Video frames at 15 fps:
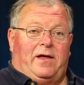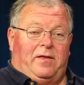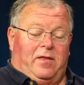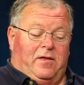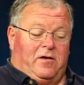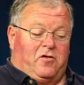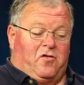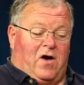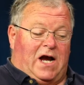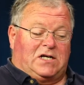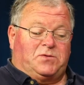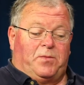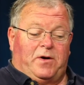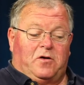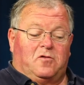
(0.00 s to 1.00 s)
Either the
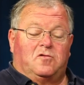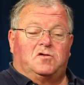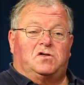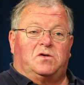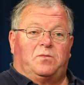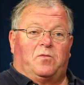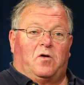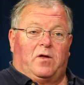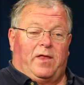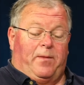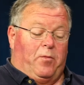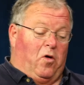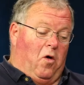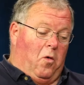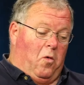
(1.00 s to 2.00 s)
trashmen lose them or they
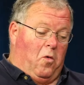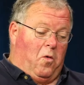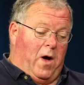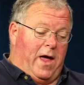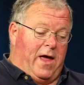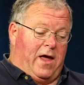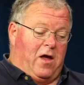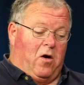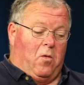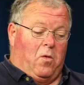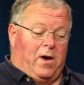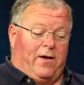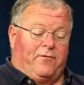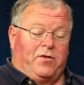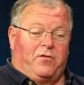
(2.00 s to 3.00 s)
blow away or
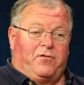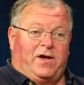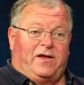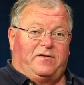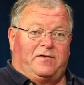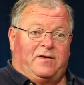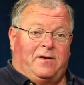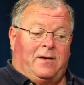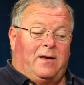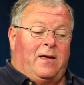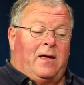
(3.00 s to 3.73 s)
whatever the reason.